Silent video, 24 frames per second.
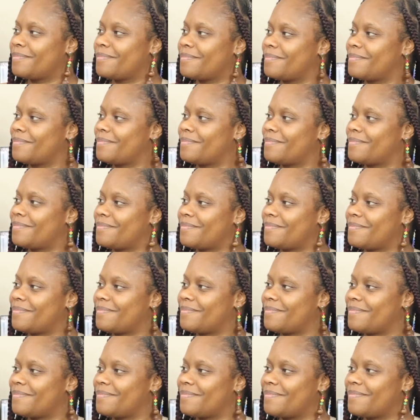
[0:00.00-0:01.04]

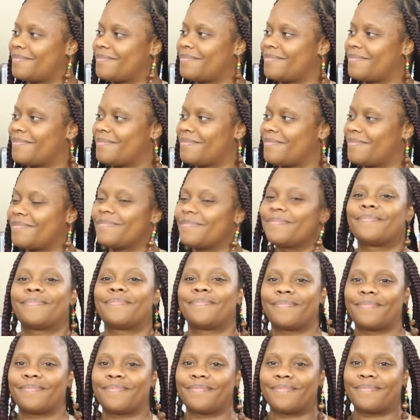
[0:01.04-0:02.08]

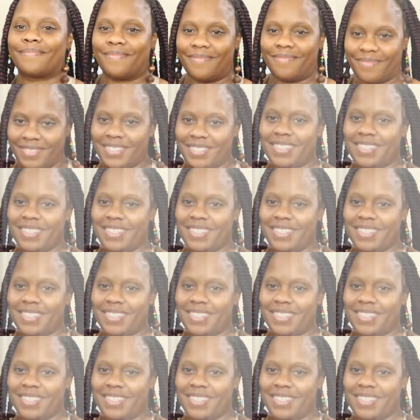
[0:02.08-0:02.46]
(not speaking)